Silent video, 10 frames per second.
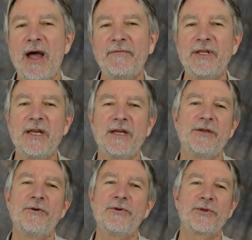have to get
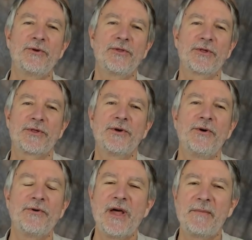used to the
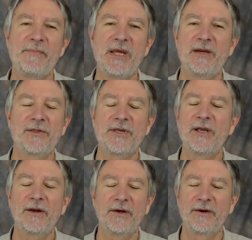soul not being
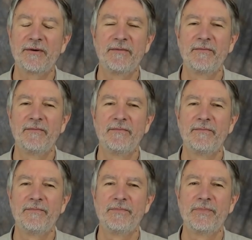singular.
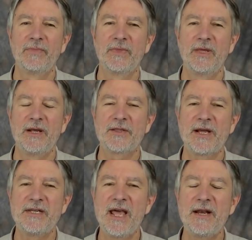Its
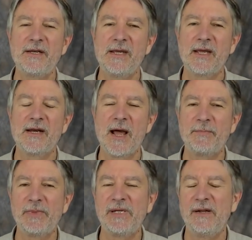identity
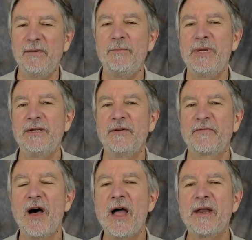cannot be
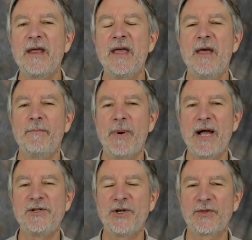defined
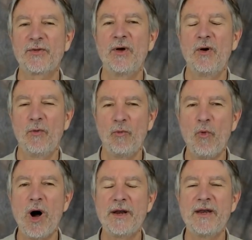by just
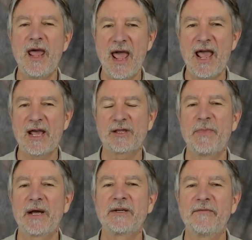one
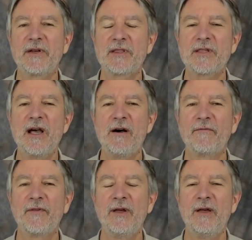aspect of itself,
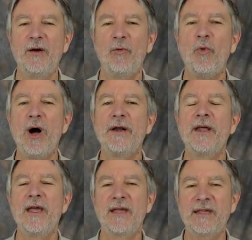one
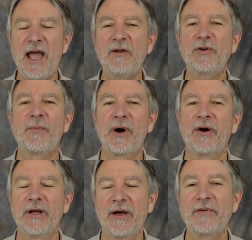
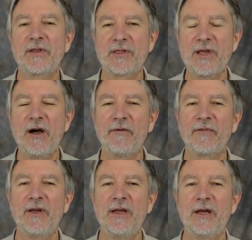counterpart of itself.
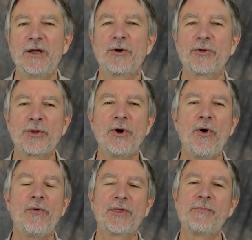Your
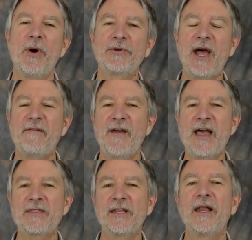soul is
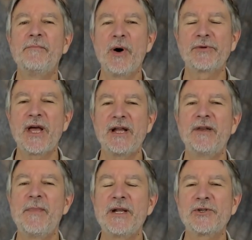multifaceted,
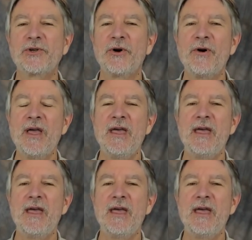multidimensional,